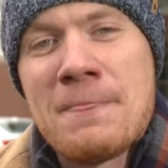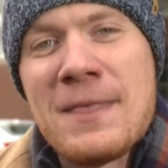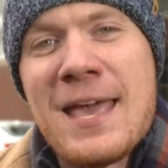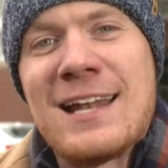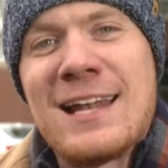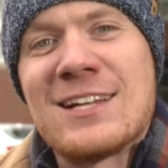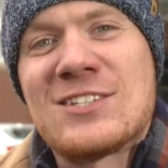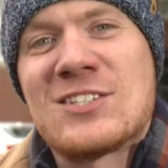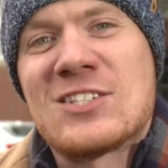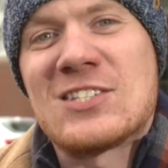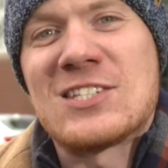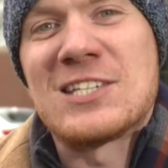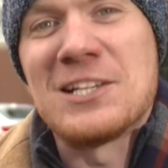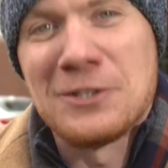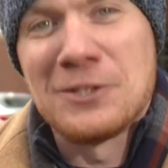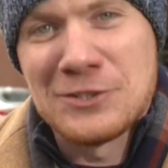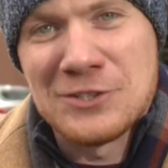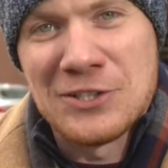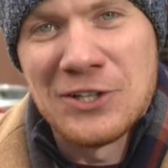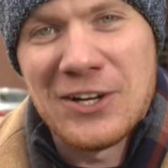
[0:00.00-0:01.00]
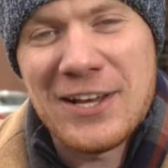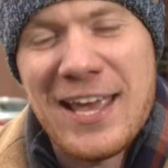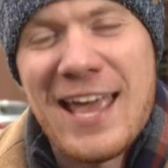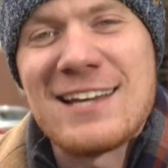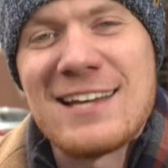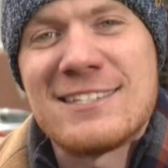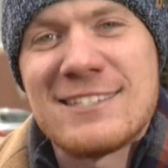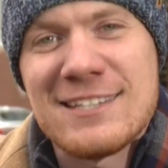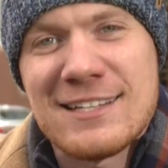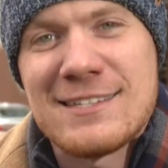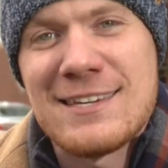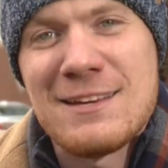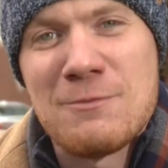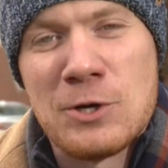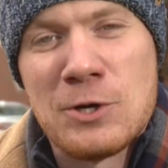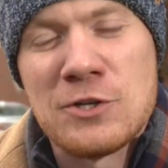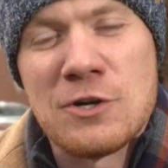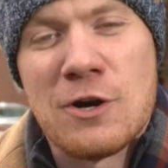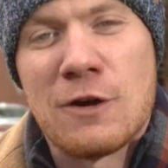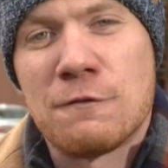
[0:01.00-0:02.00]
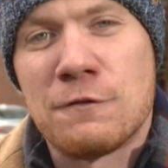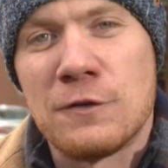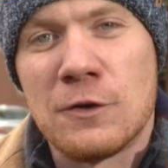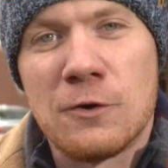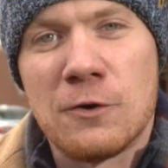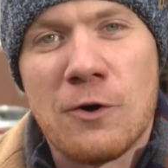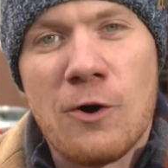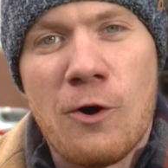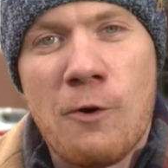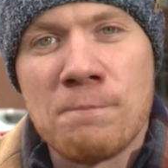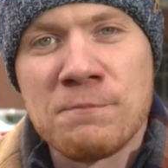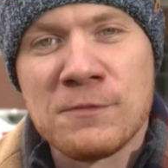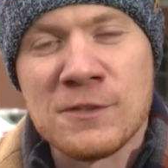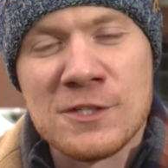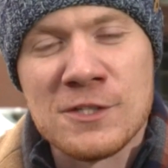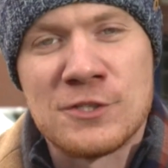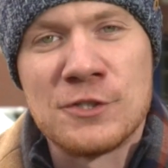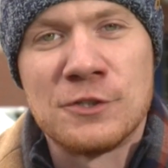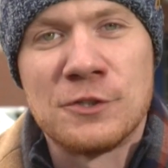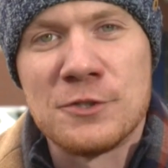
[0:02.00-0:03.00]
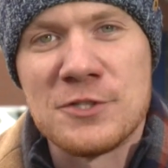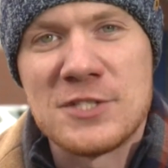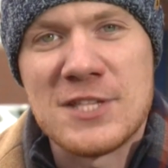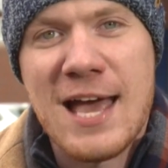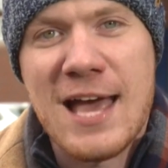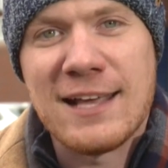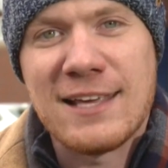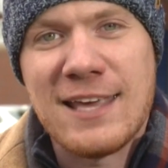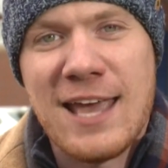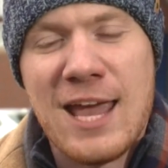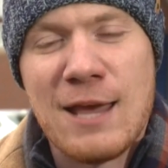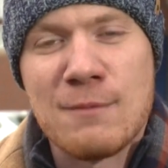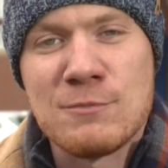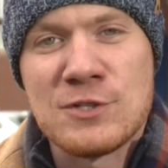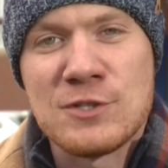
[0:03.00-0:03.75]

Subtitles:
and it still took a 61-yard field goal to lose that game.